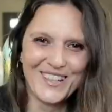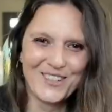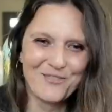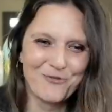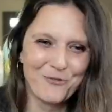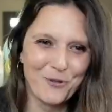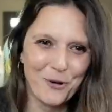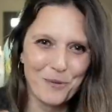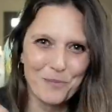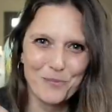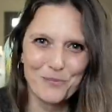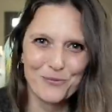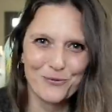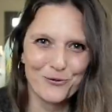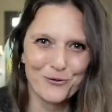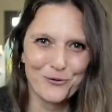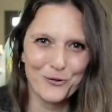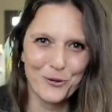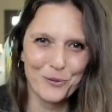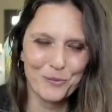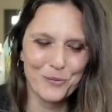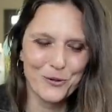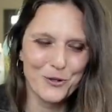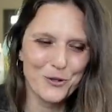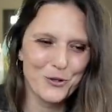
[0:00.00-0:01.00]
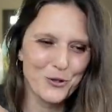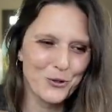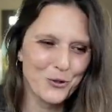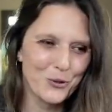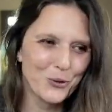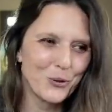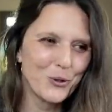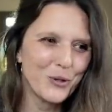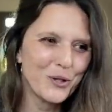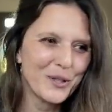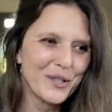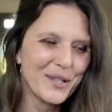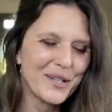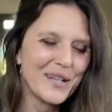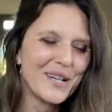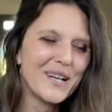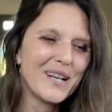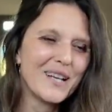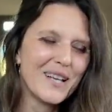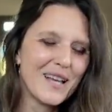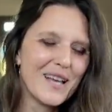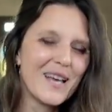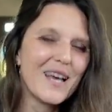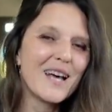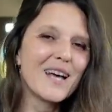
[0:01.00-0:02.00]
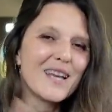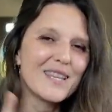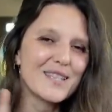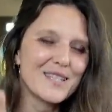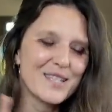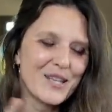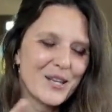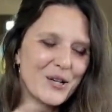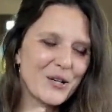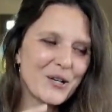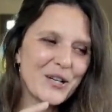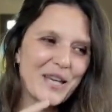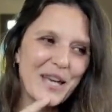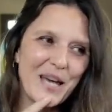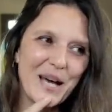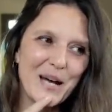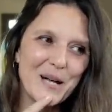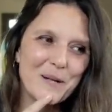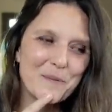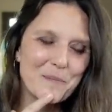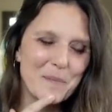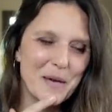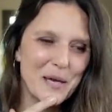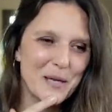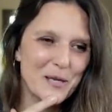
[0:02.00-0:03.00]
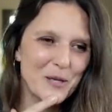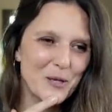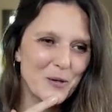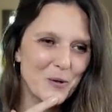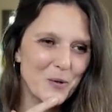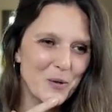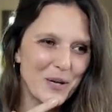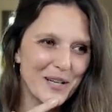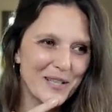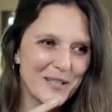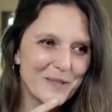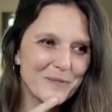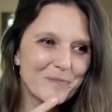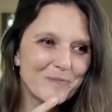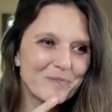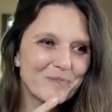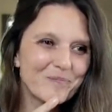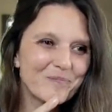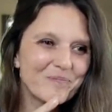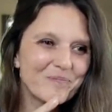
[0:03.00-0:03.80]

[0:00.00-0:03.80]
from the store." I said, "Okay, I'll make you one."